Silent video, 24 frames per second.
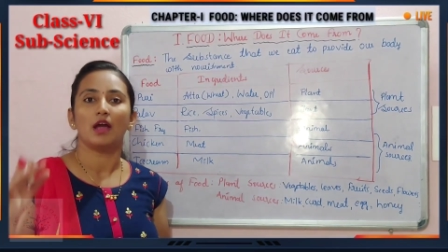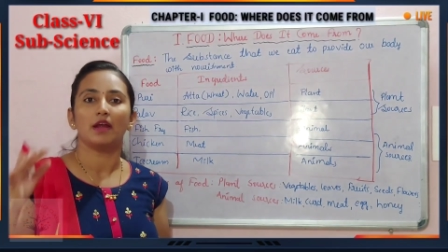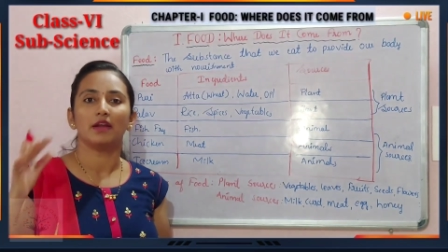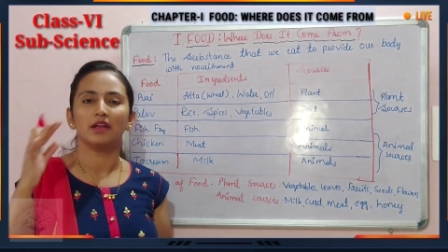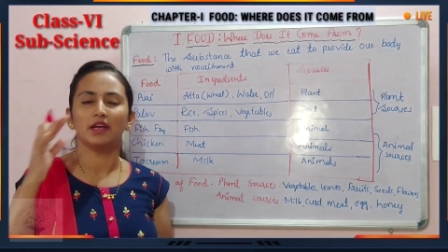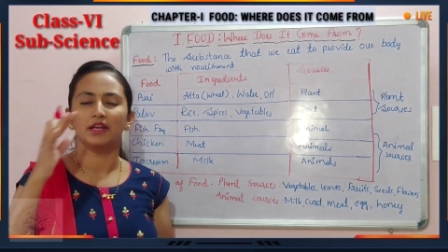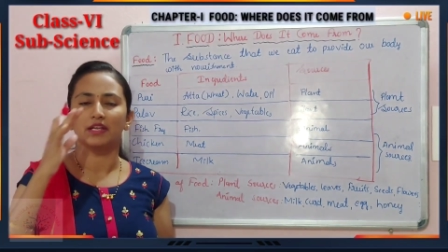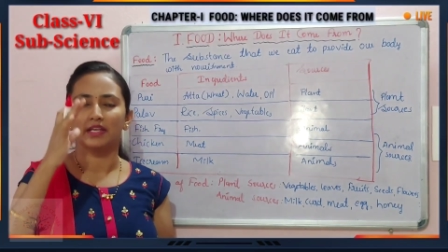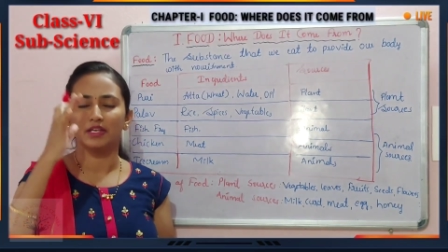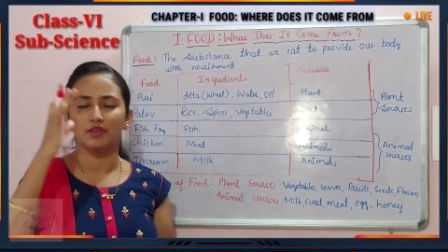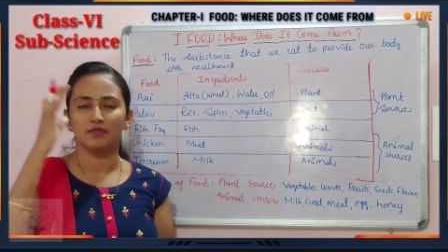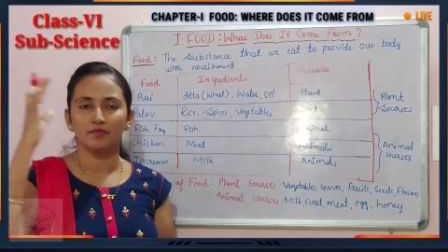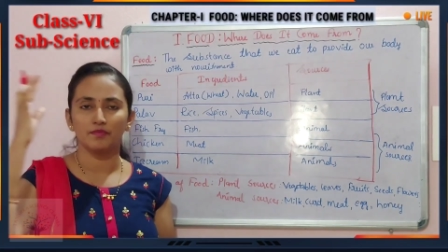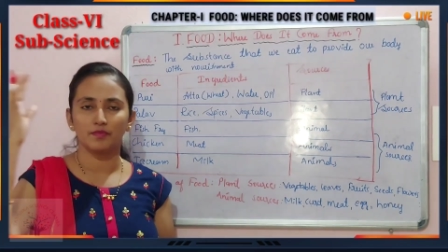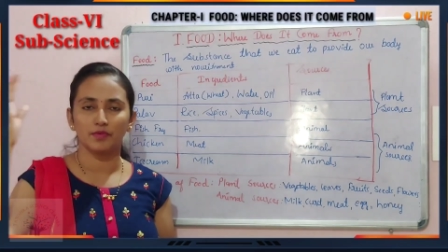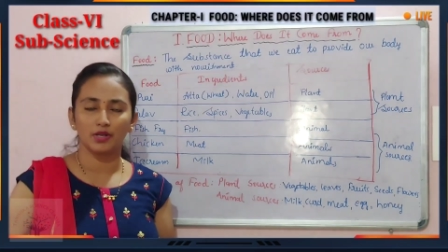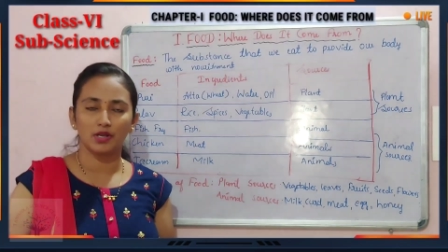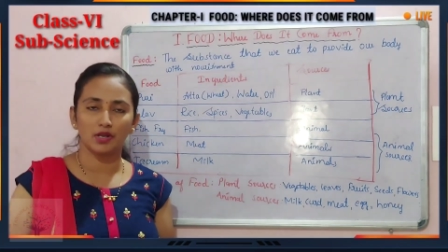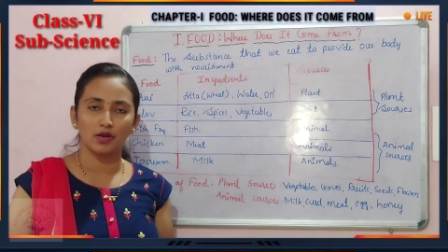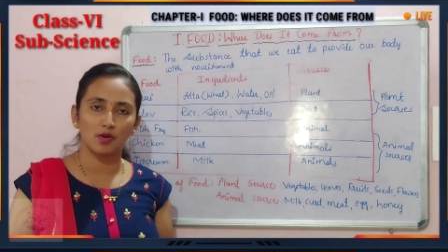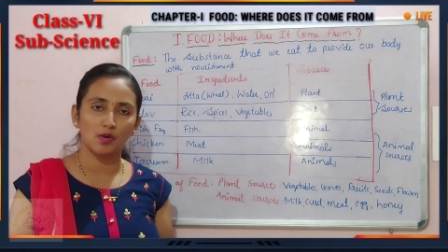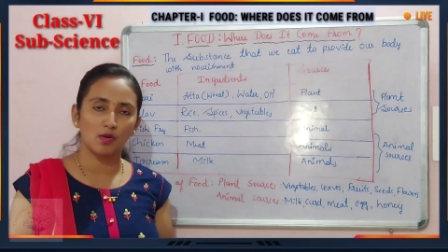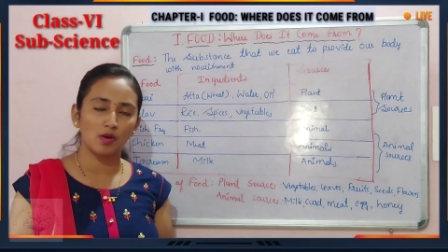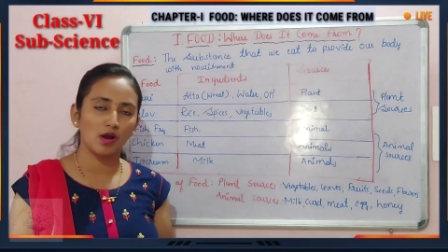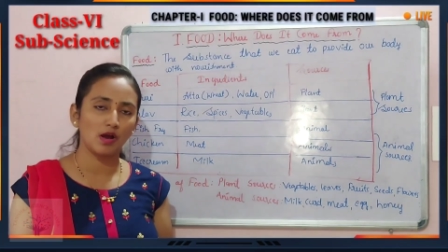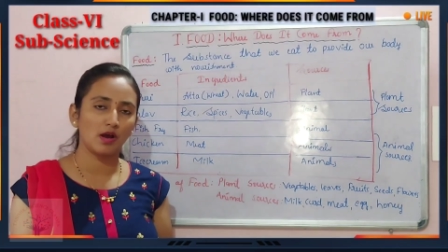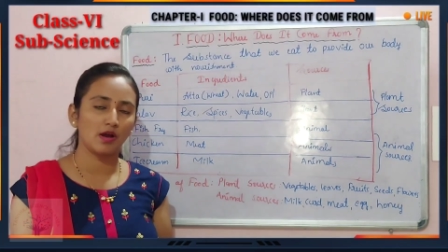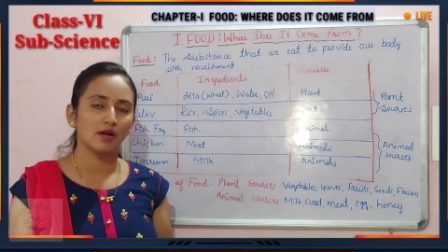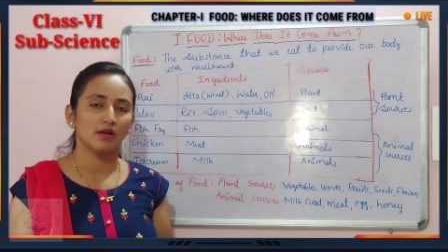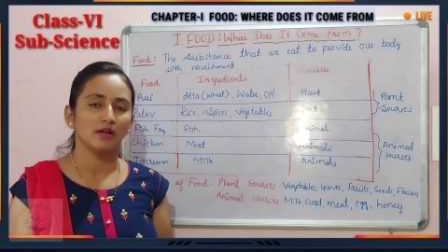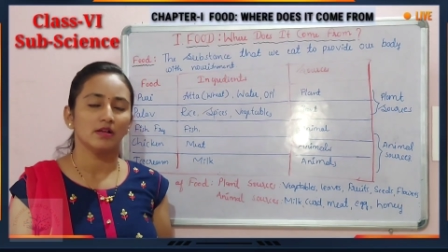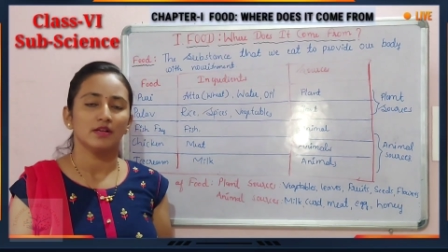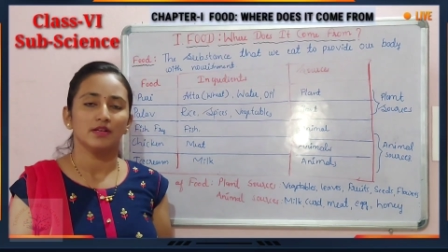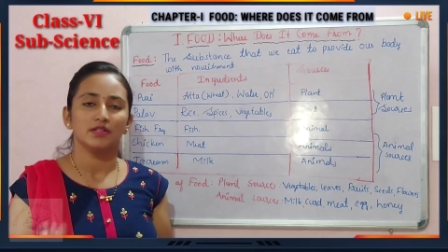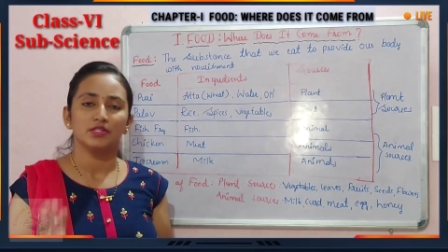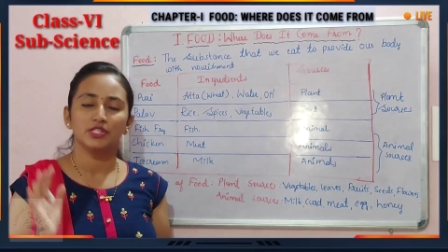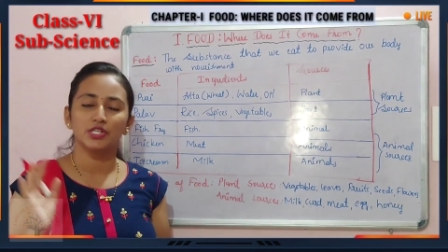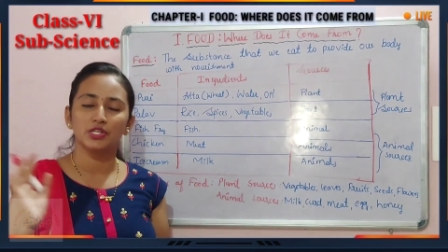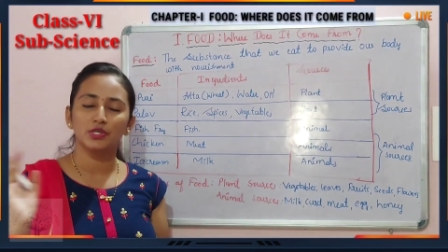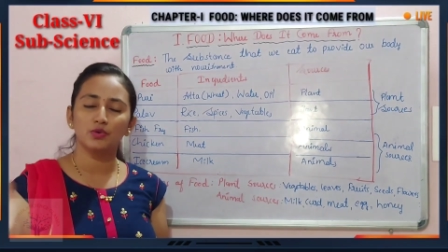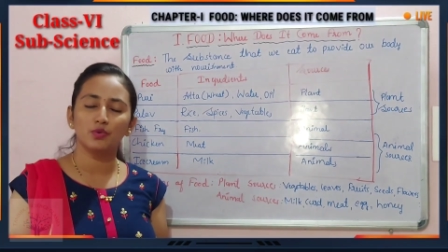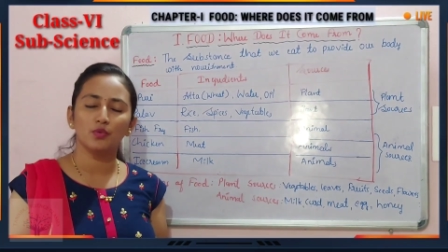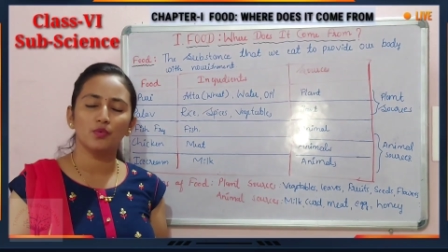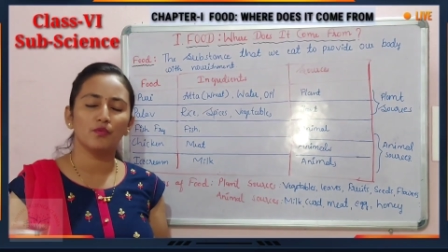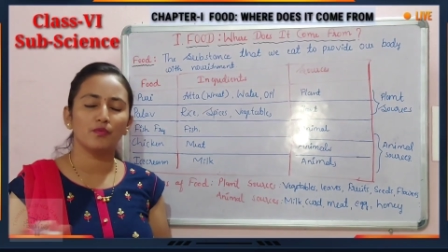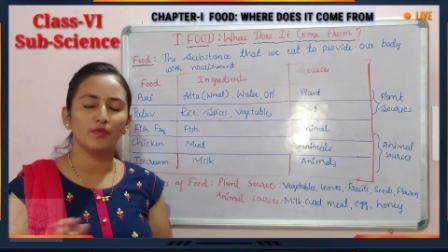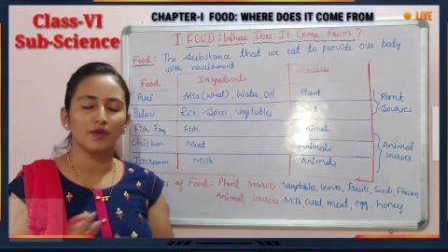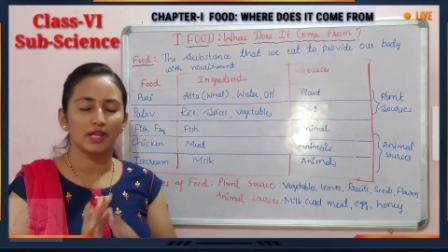and again guava, chiku,